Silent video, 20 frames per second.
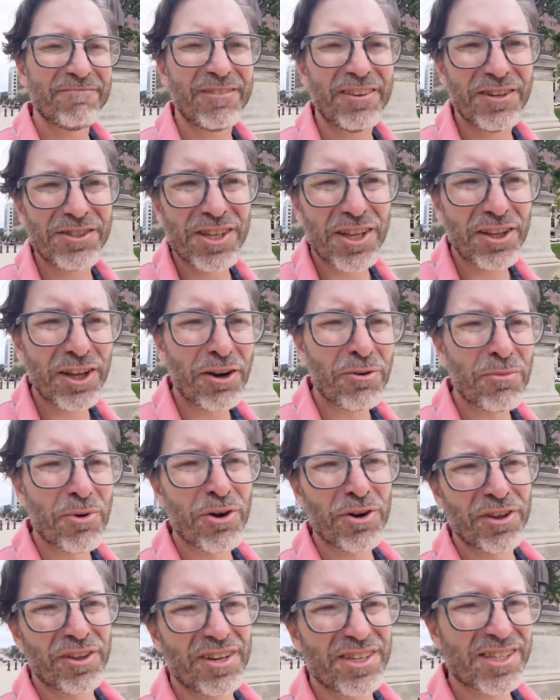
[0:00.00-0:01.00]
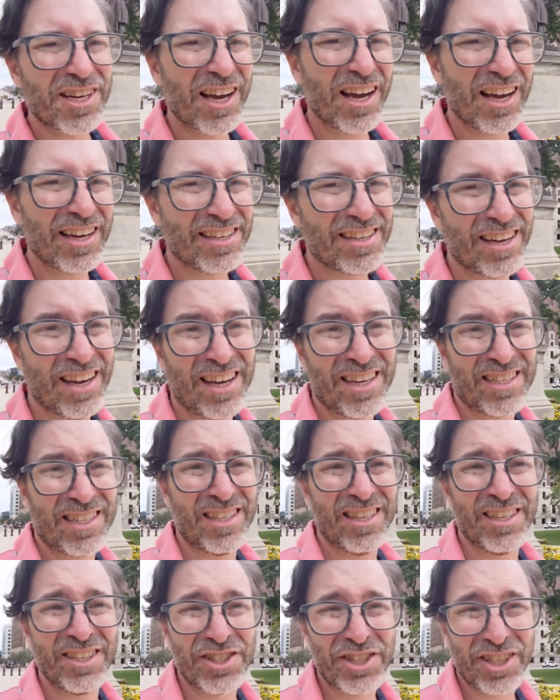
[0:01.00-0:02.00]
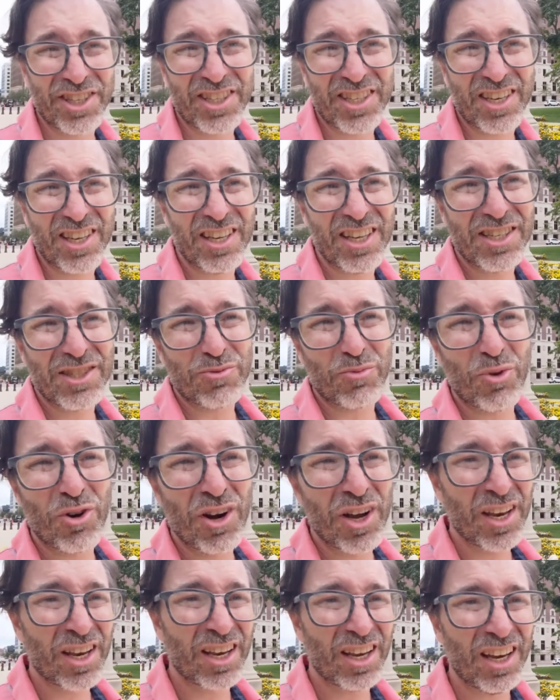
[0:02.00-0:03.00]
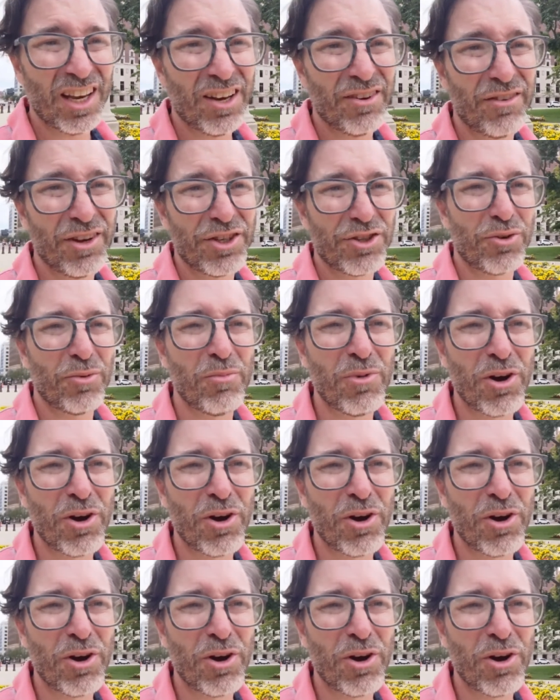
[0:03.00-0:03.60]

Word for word: there's a little more to this context than just this one individual